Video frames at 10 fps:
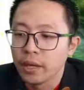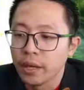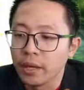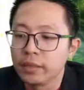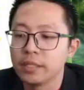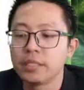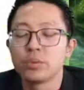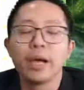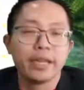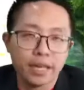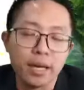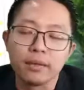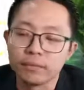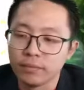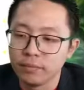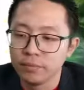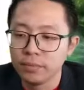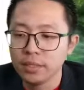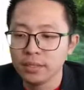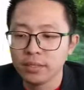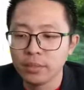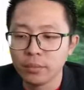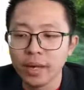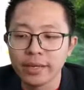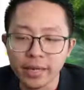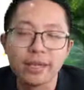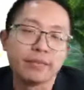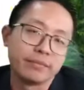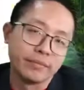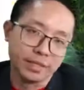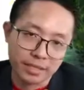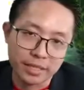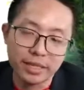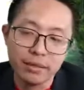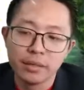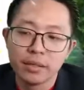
and this is what I get. This is the what I get. Understand?